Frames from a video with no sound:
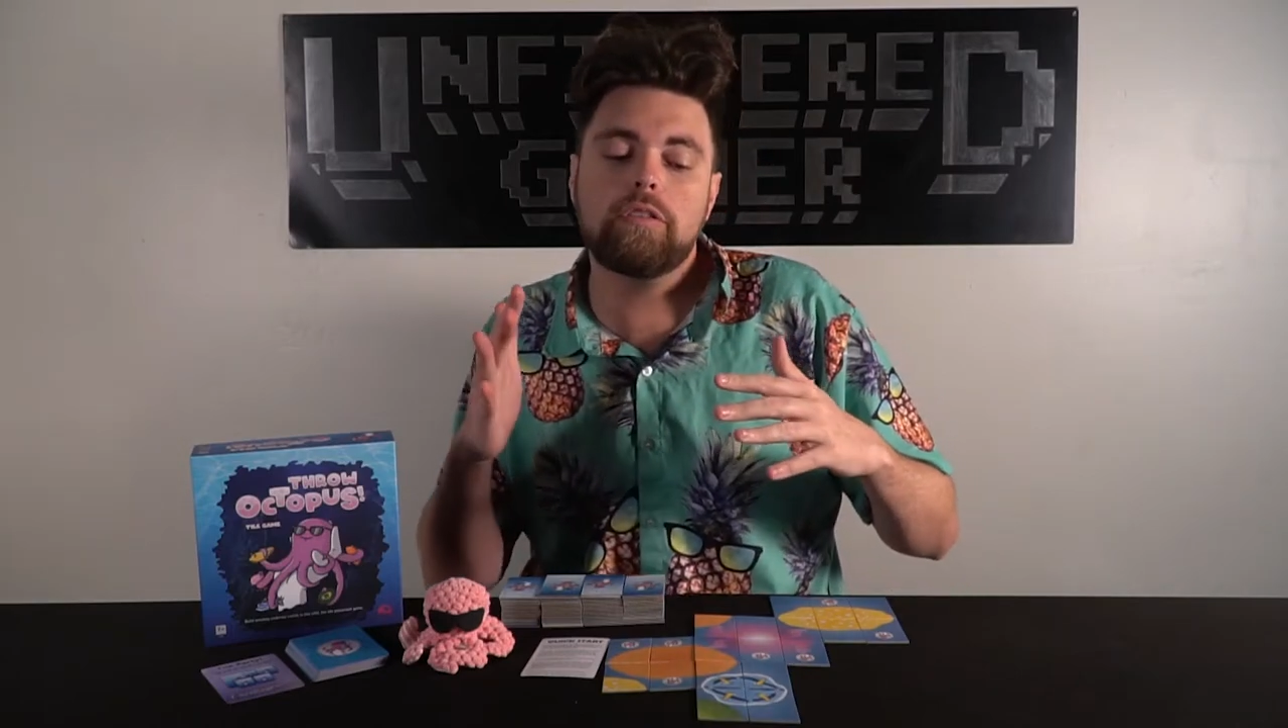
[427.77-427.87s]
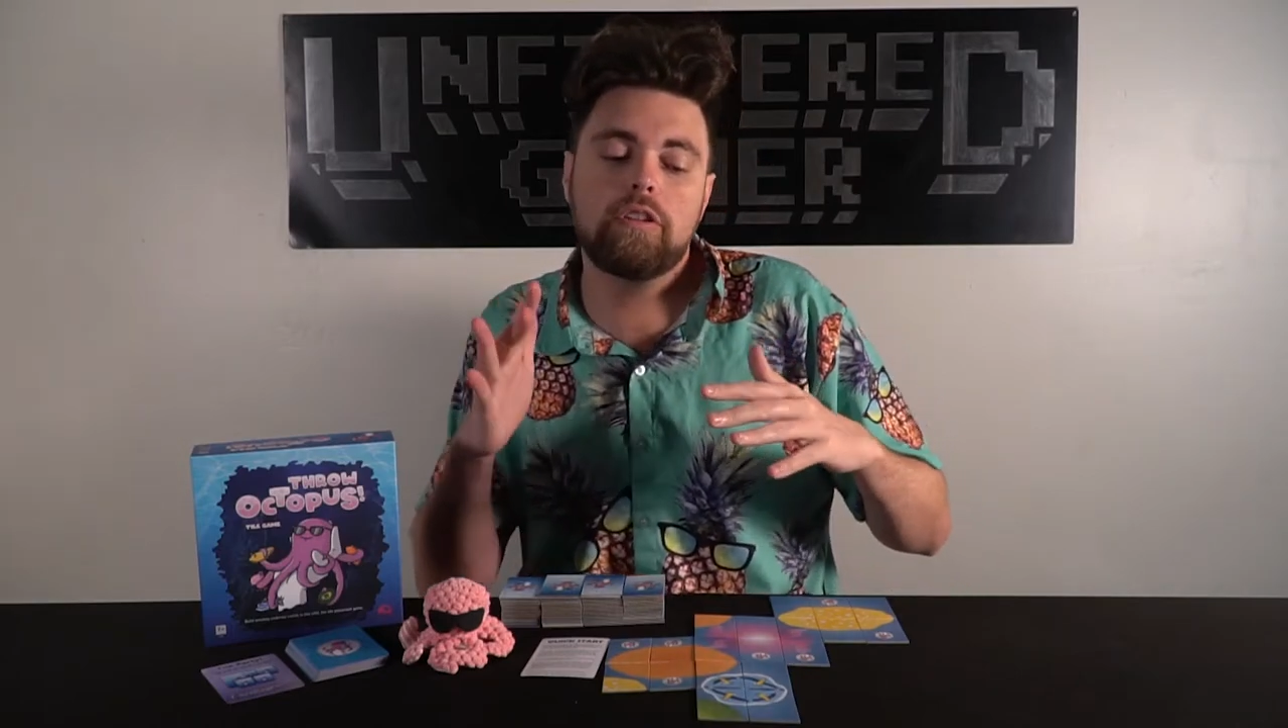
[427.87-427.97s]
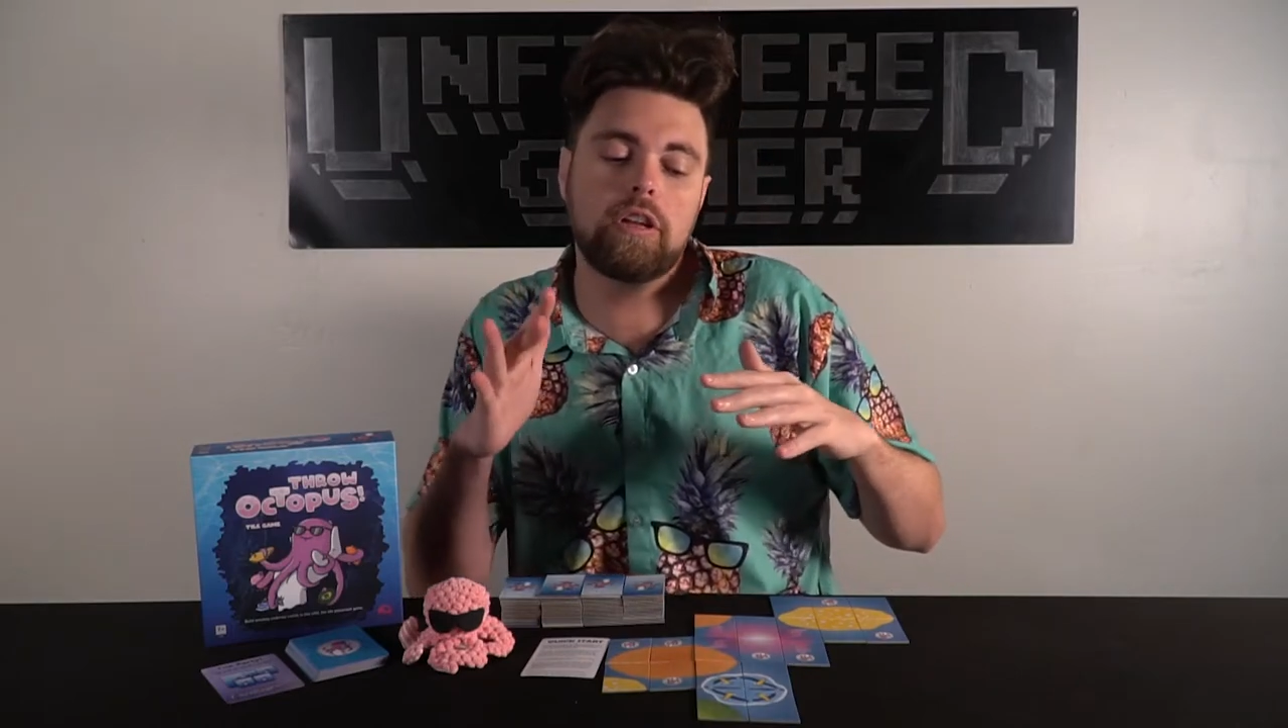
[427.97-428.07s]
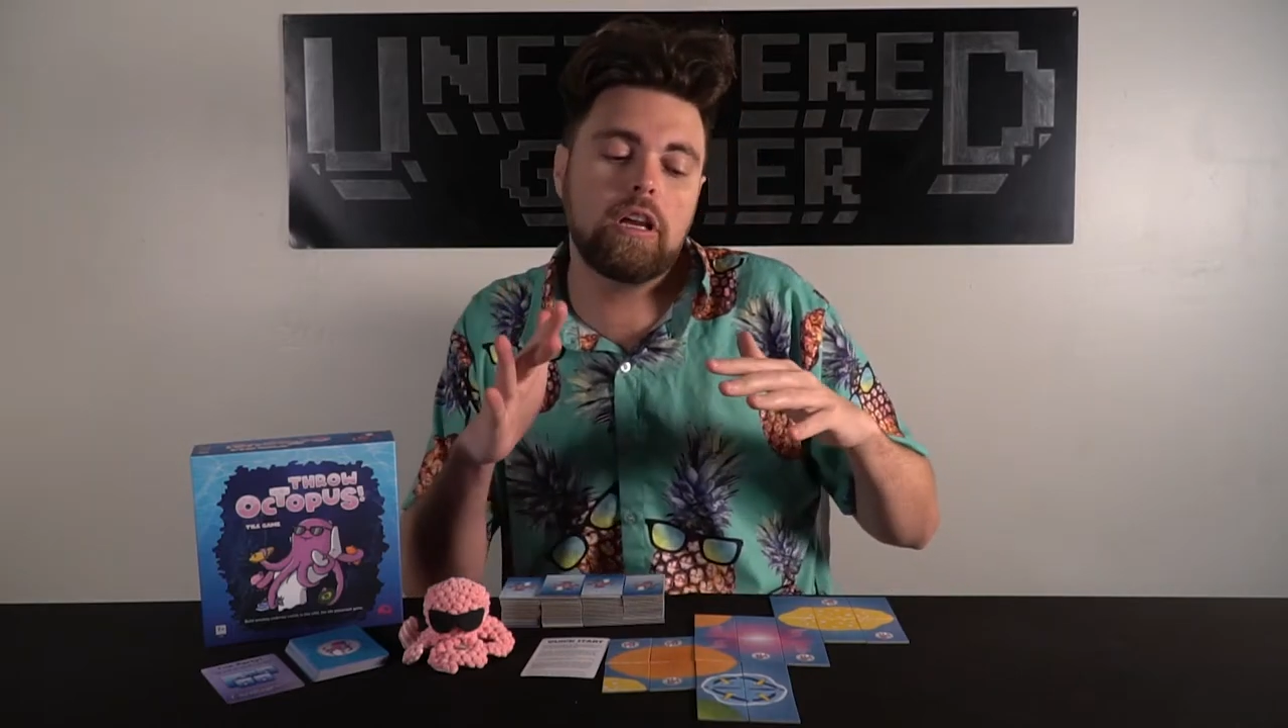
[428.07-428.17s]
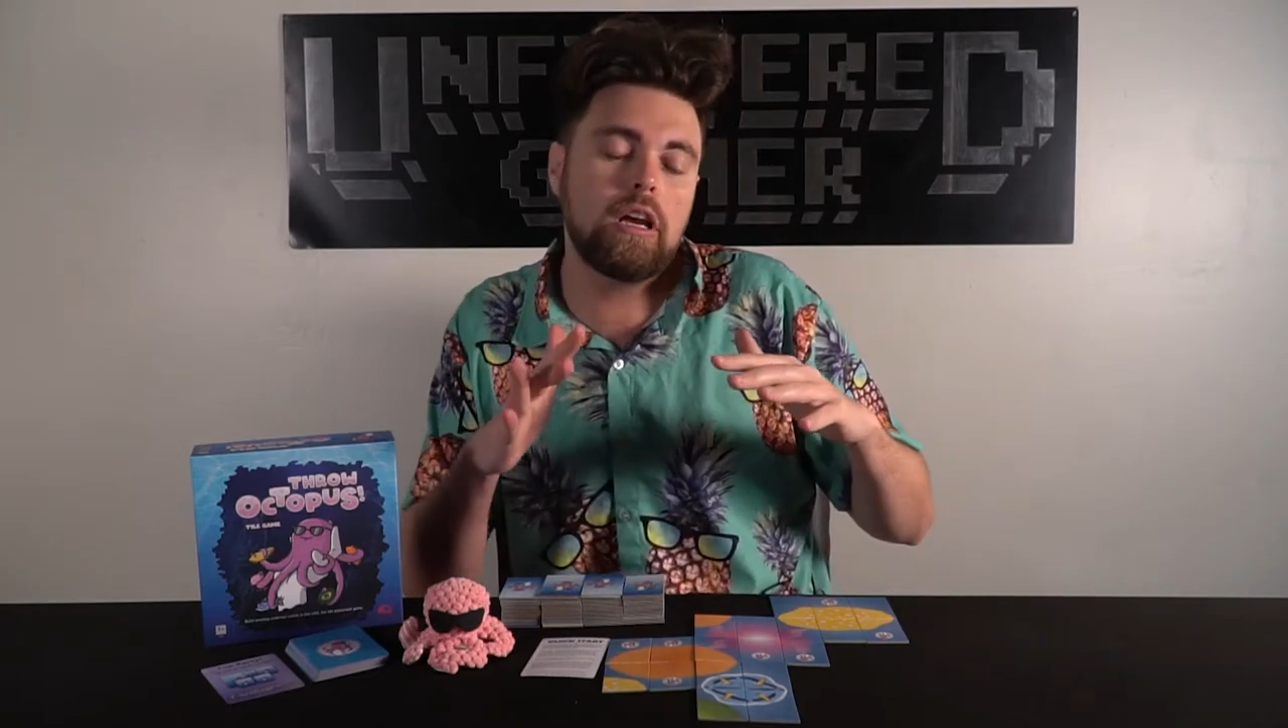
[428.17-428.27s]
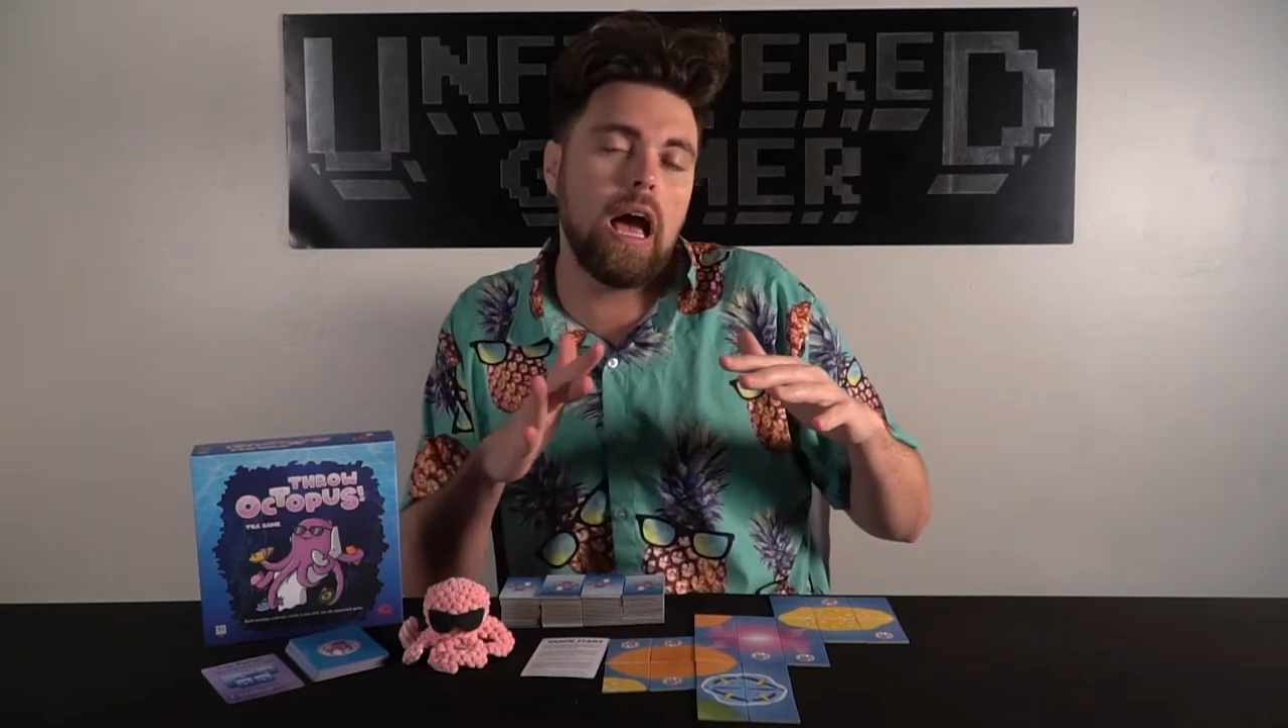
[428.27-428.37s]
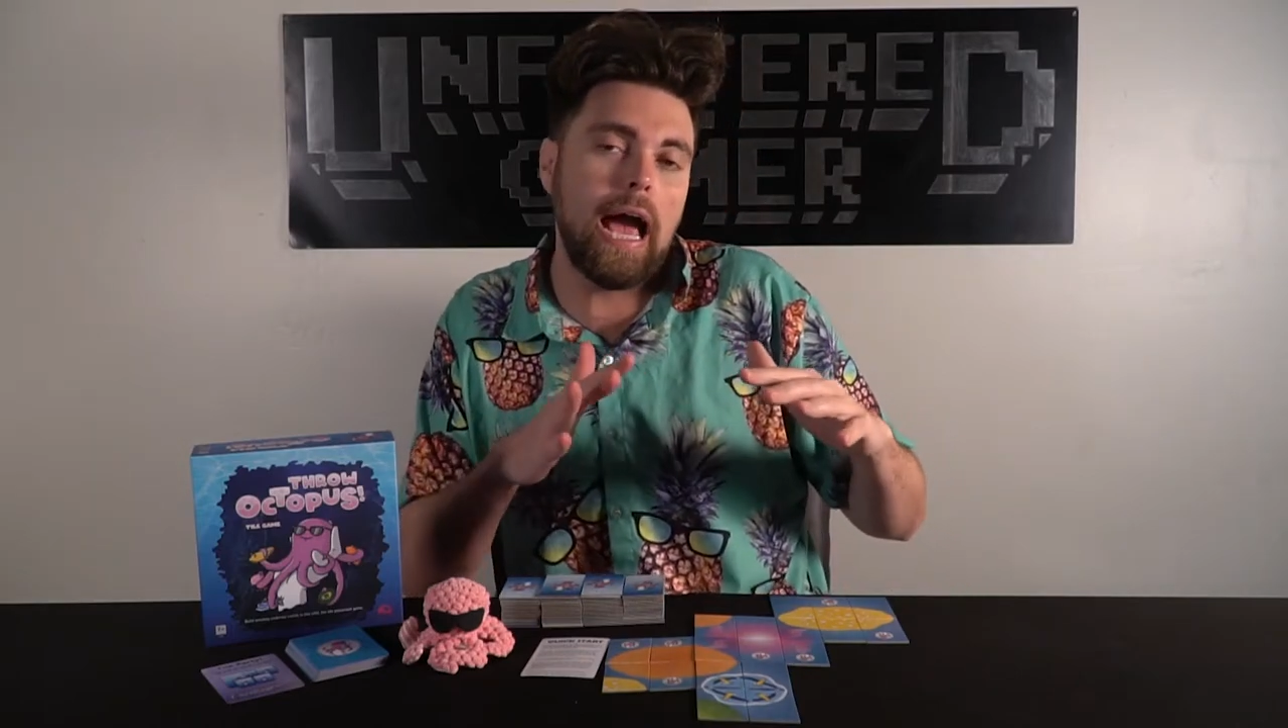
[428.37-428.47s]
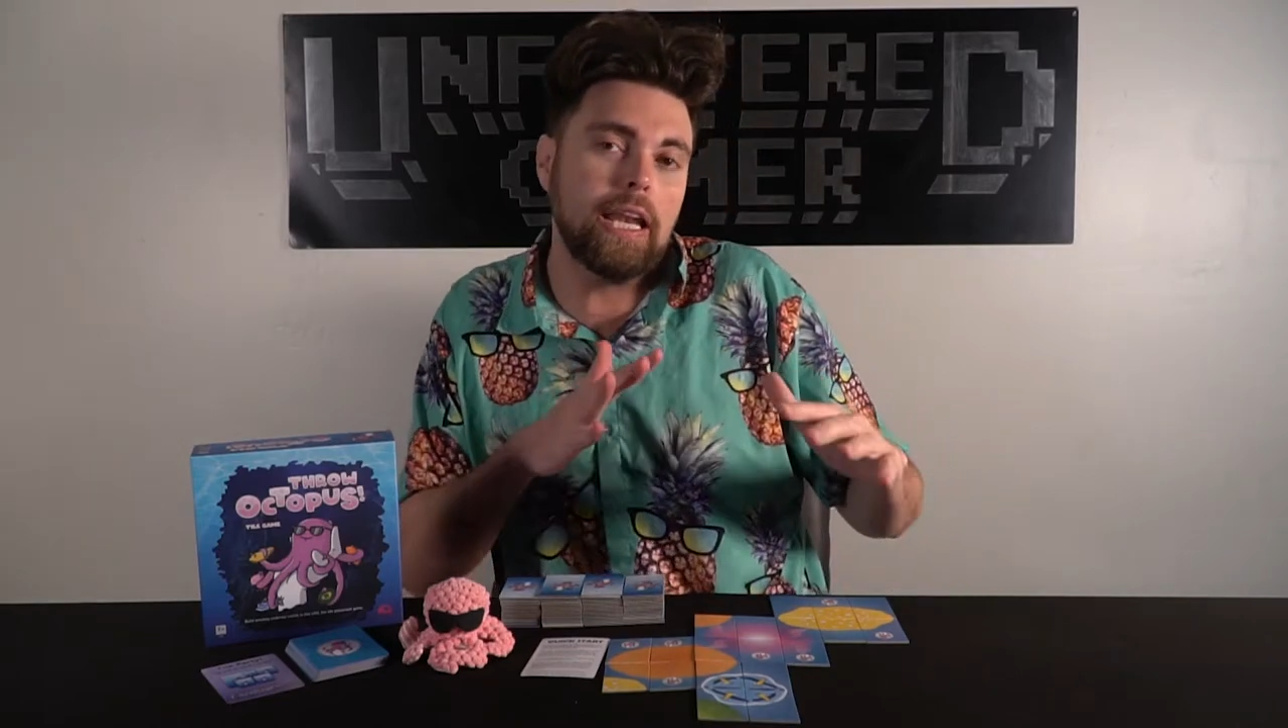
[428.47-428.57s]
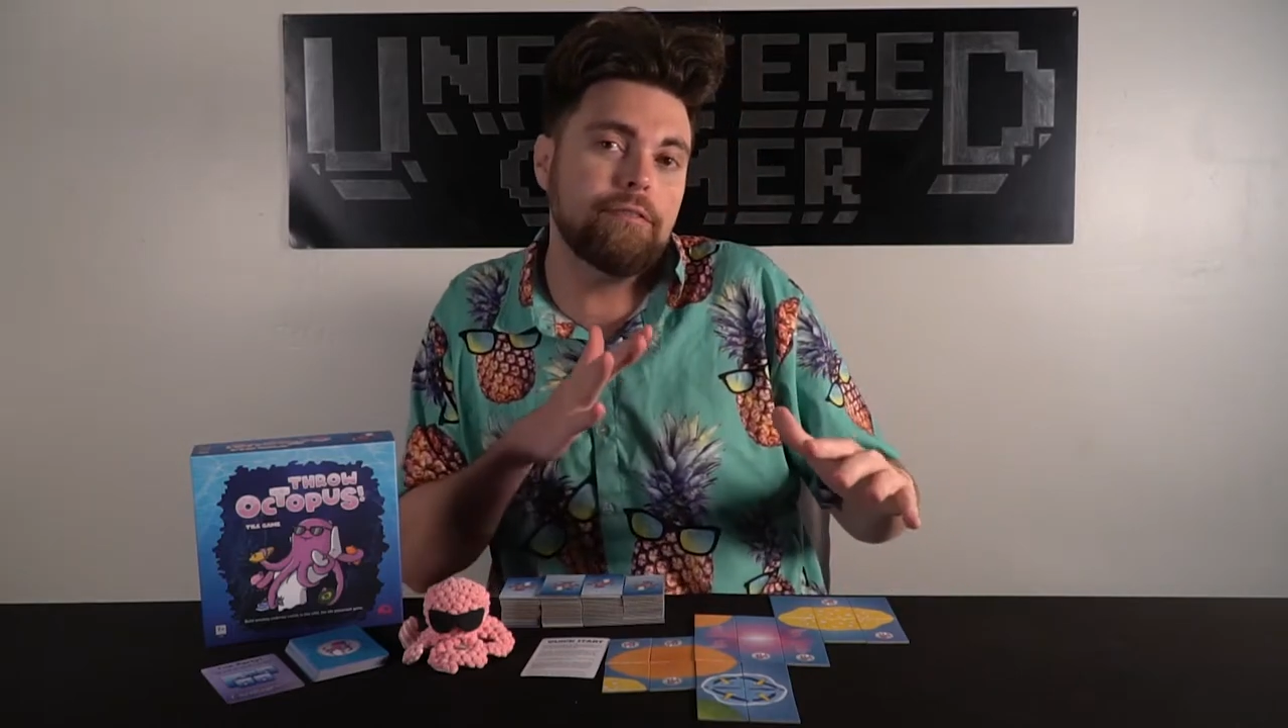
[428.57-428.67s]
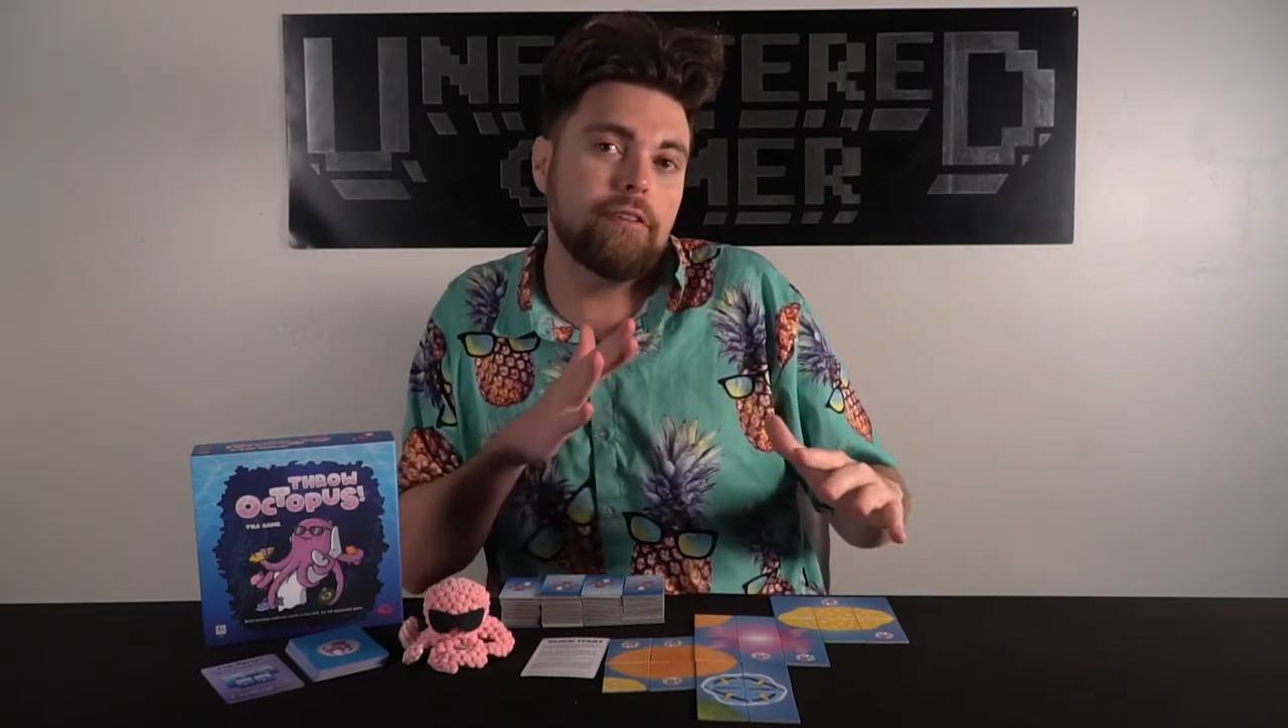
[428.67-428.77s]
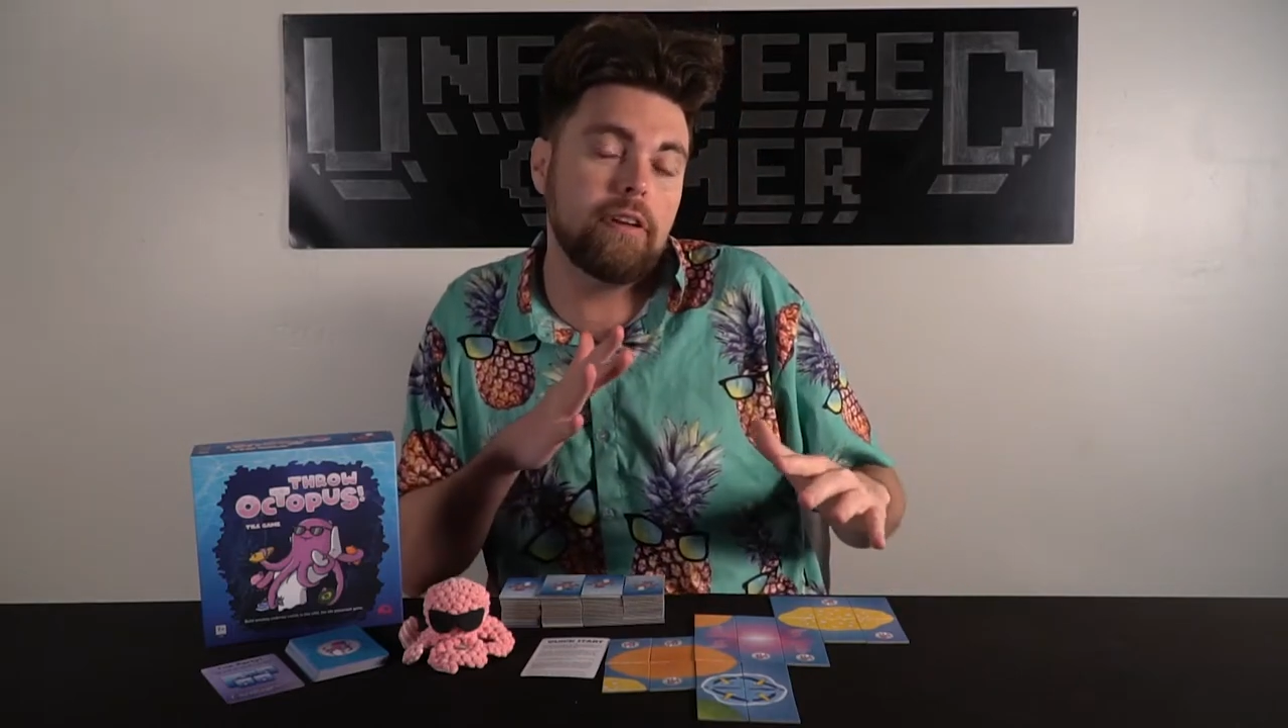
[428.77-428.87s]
it's gonna kind of fit